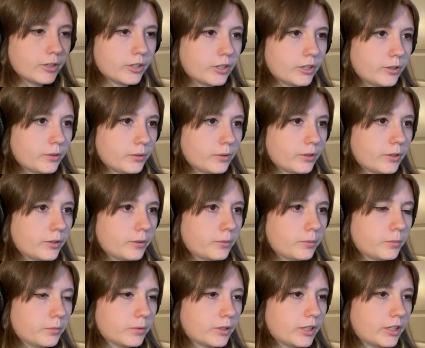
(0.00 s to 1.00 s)
are you? Are
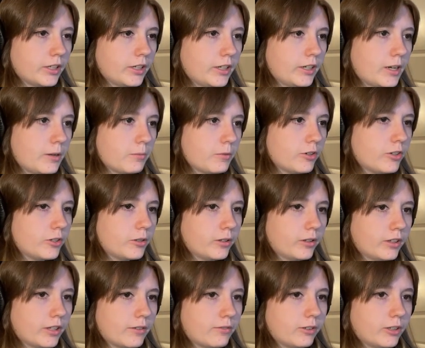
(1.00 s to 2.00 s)
you? I want you
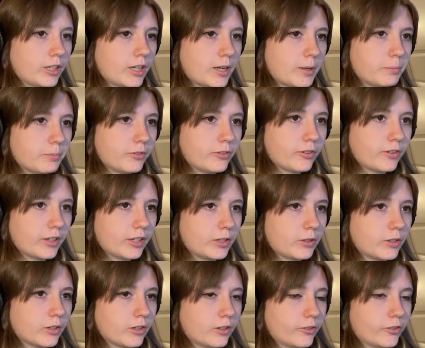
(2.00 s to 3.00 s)
to level up so that
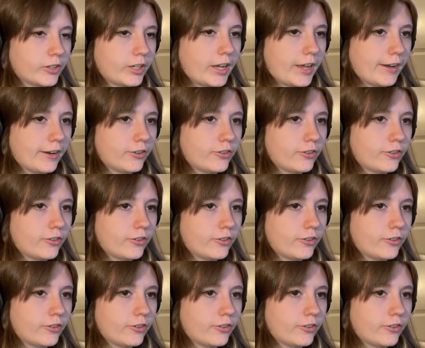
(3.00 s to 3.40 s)
you can also get